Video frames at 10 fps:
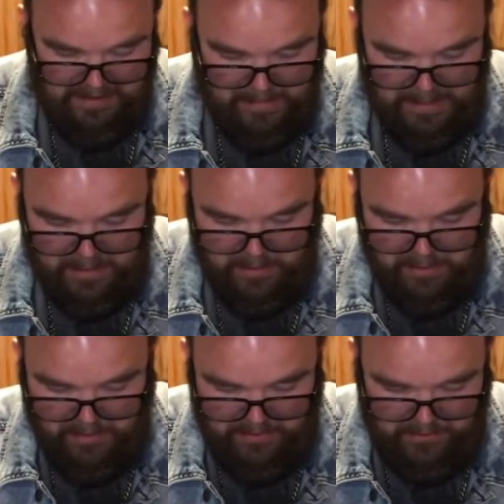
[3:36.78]

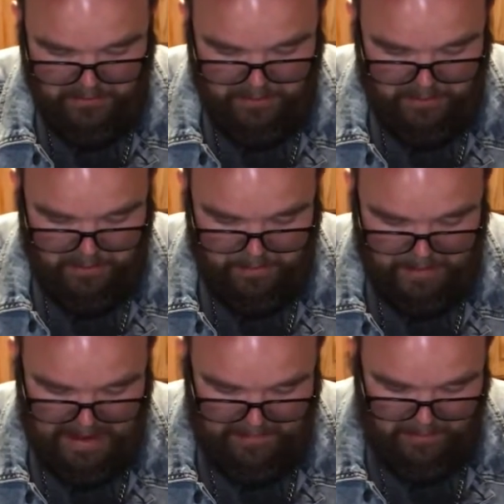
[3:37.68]
endorsed or
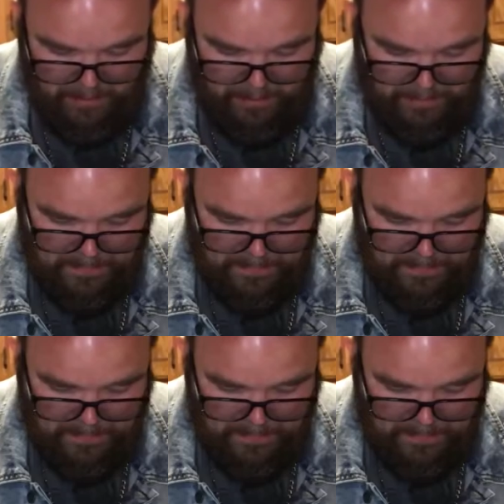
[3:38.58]
paid for.